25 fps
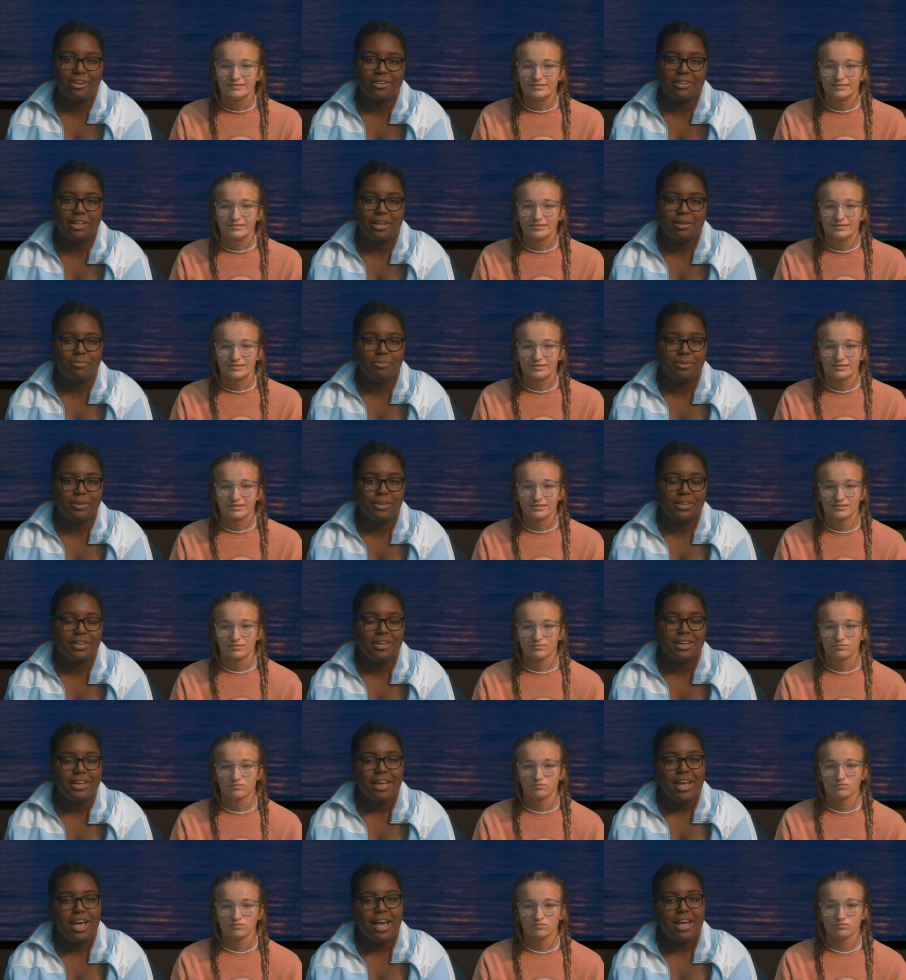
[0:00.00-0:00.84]
Speaker 1: Lab Week.
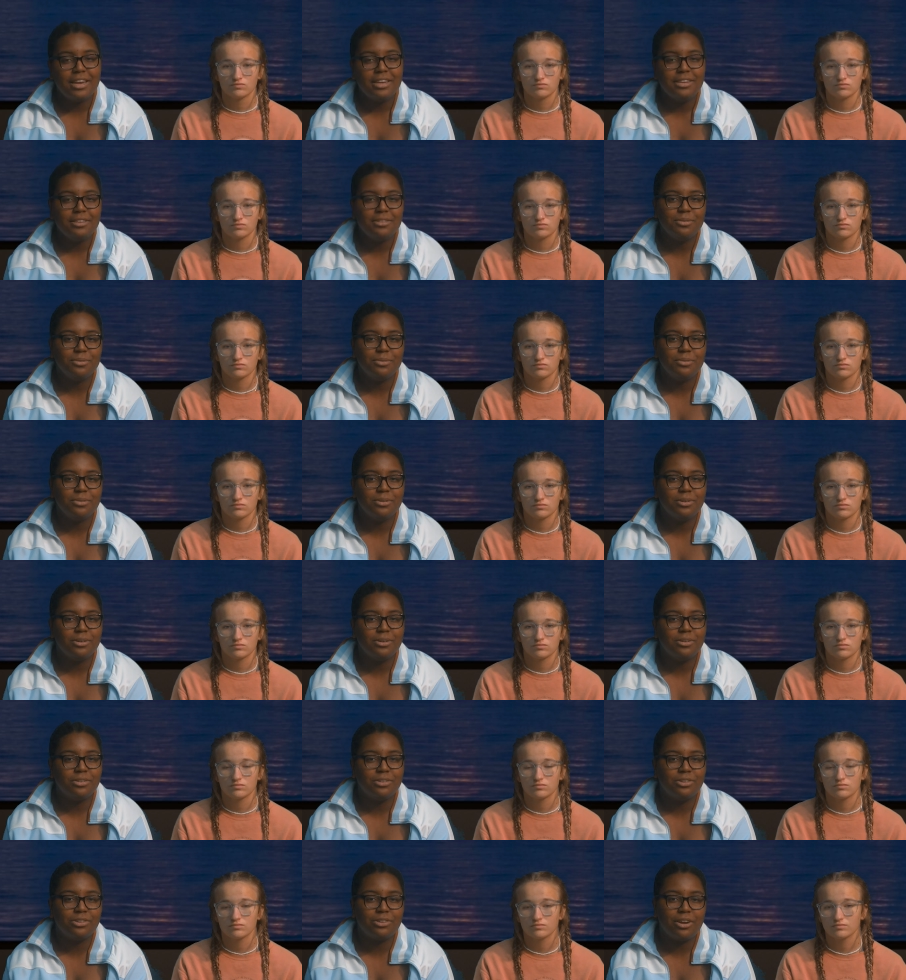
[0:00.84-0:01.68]
Any student who
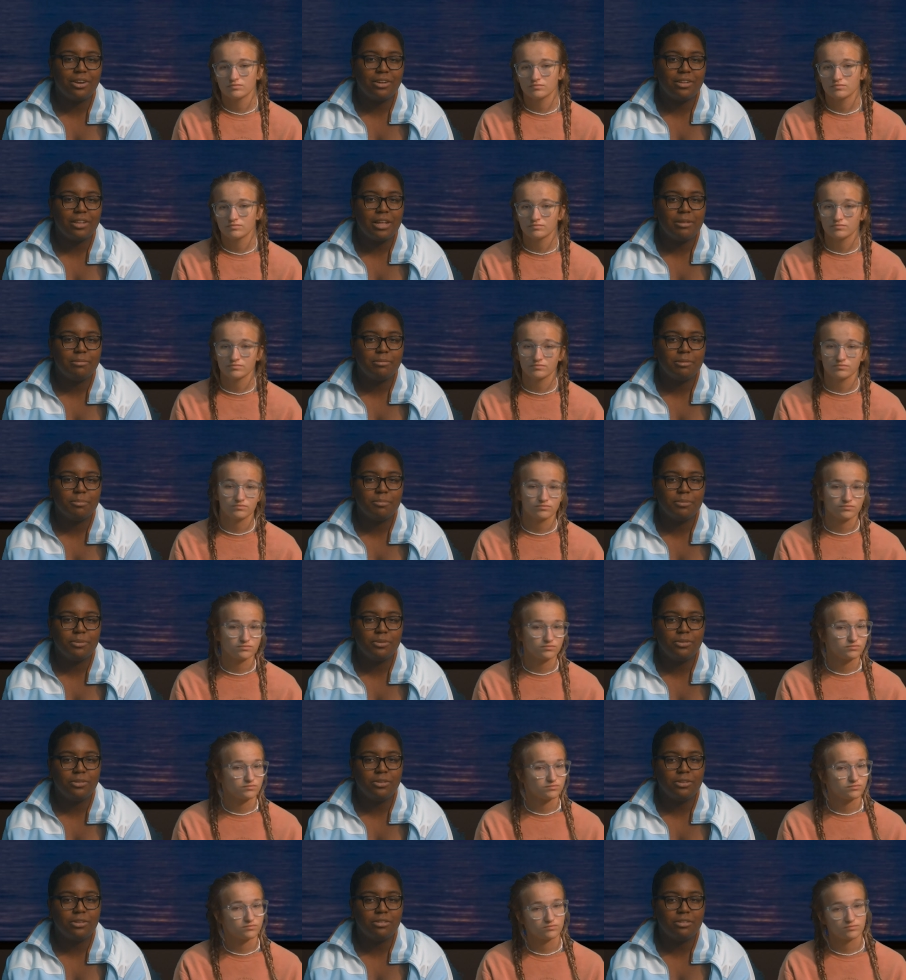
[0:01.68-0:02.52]
goes to Shark Lab to
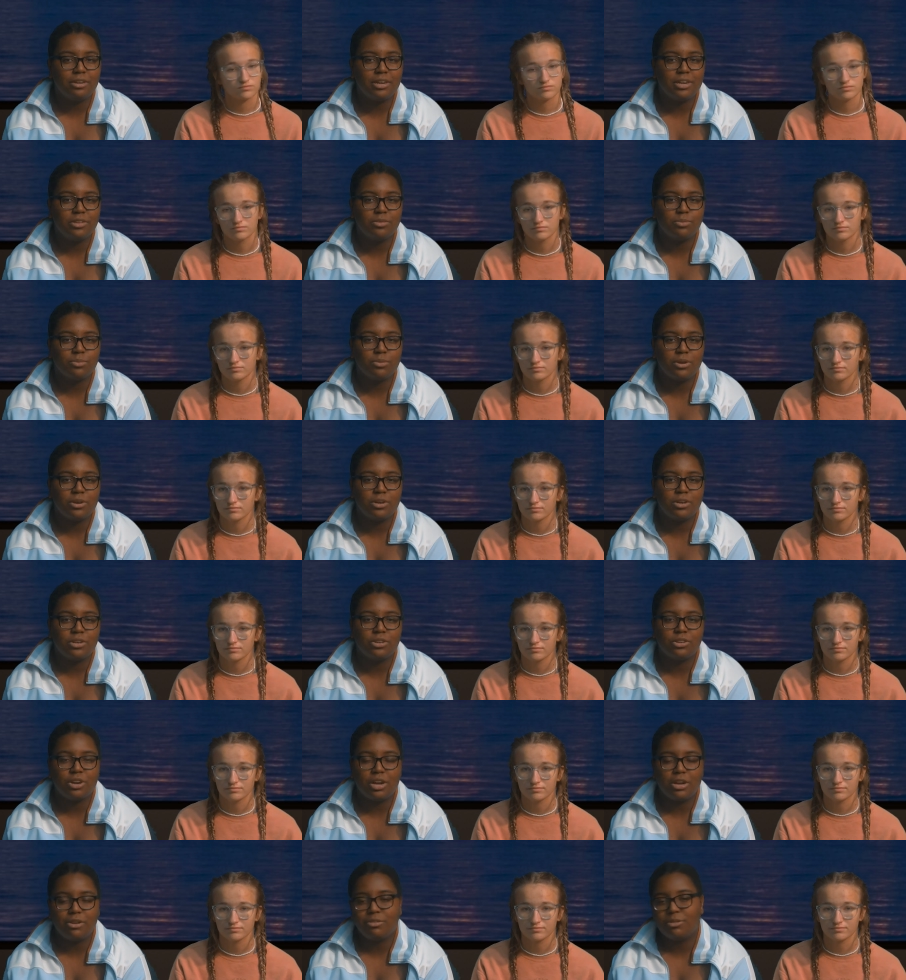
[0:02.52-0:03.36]
boost their grades will earn a
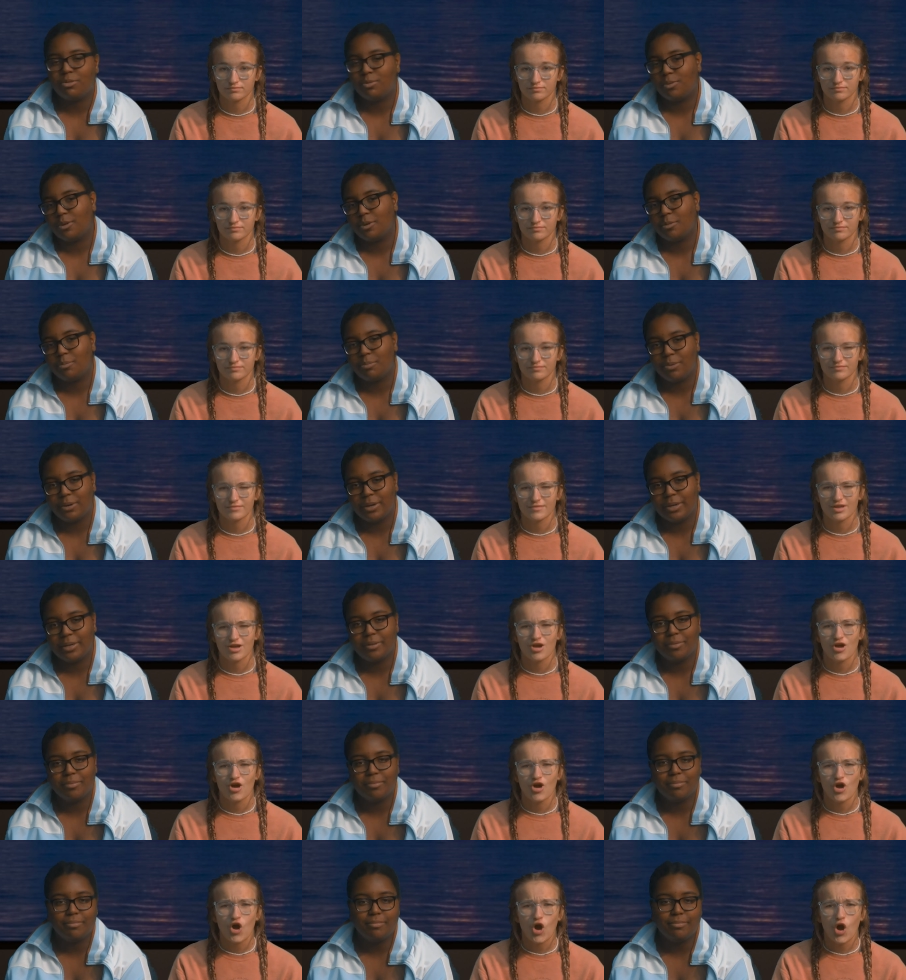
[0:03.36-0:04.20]
Shark Reward Point.
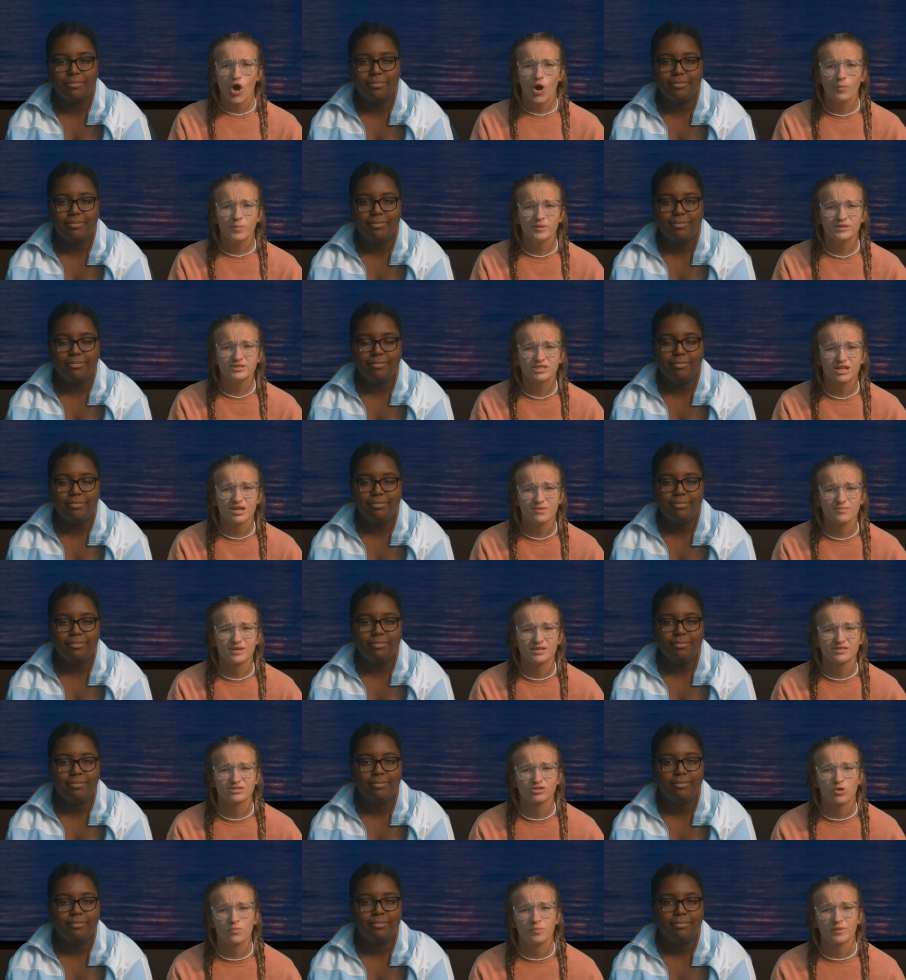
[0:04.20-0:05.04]
Speaker 2: Open Gym
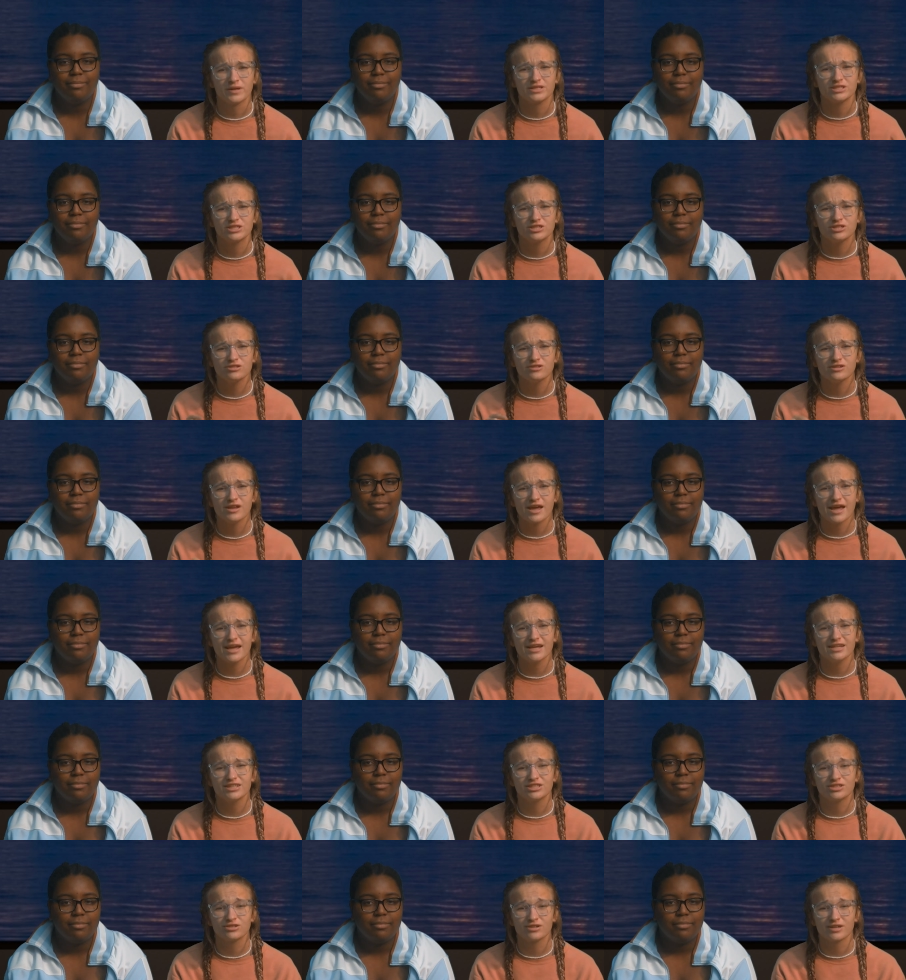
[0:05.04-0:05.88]
is open
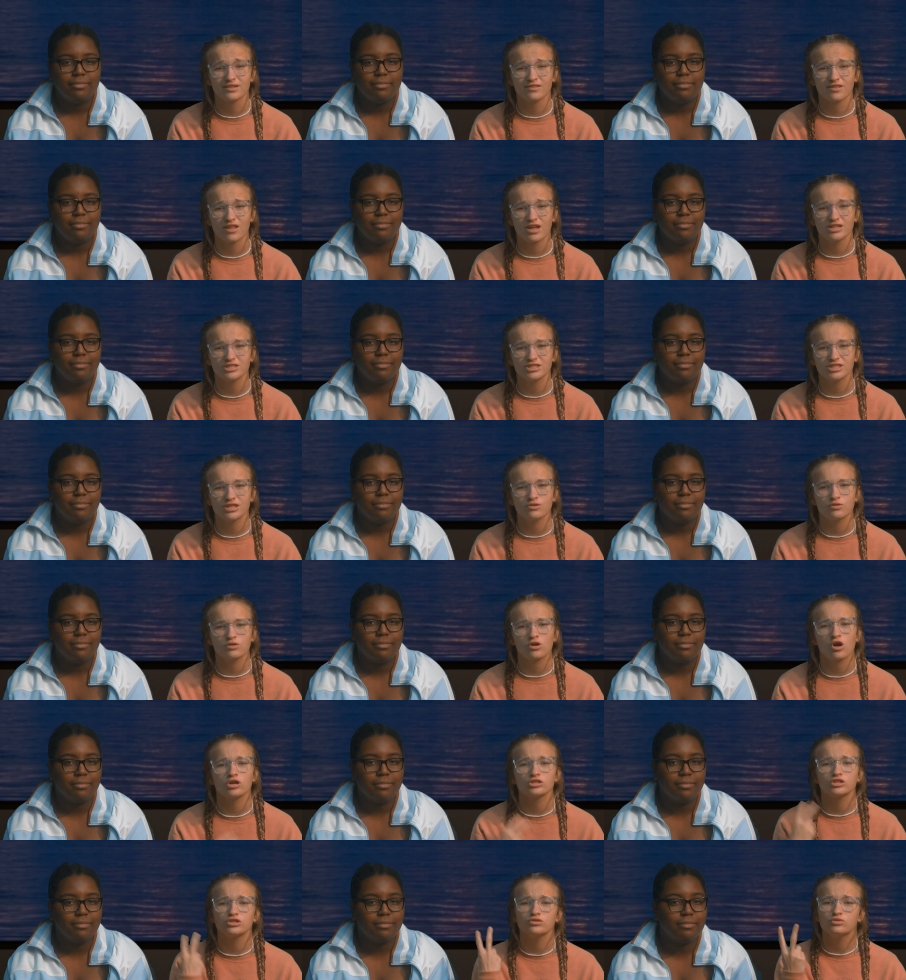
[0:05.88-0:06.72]
today during lunch and it will
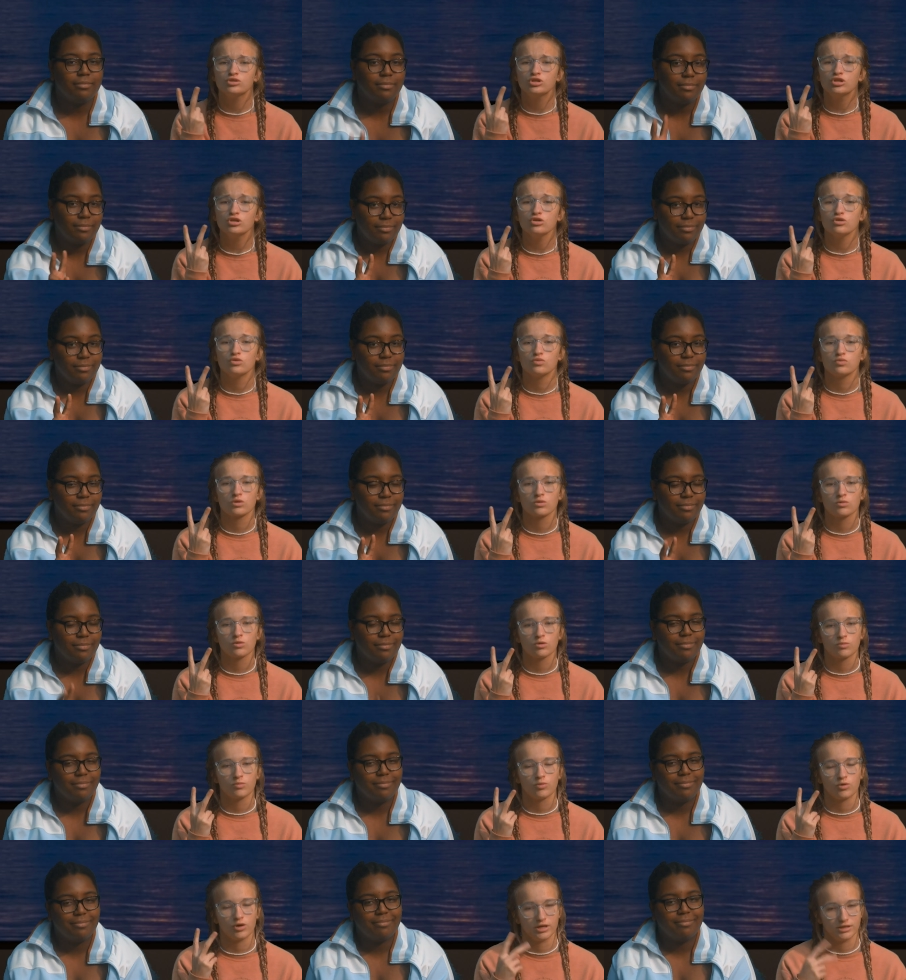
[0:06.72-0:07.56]
cost you two
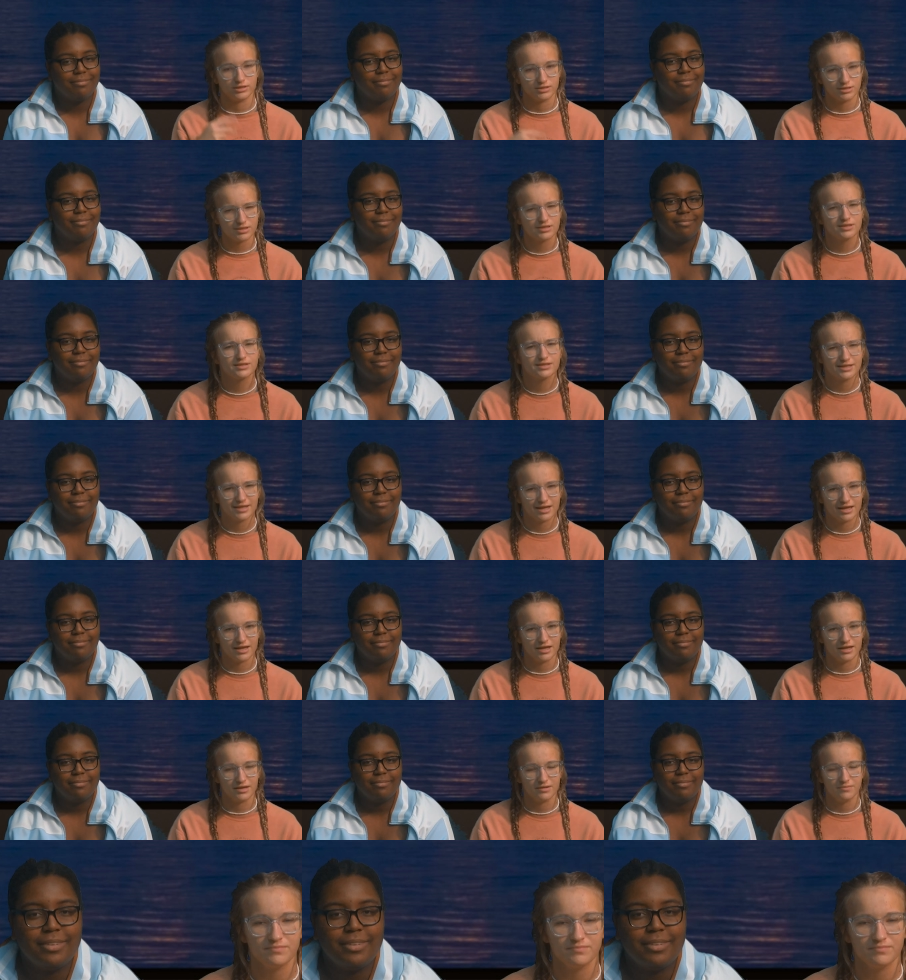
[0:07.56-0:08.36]
reward points to get in.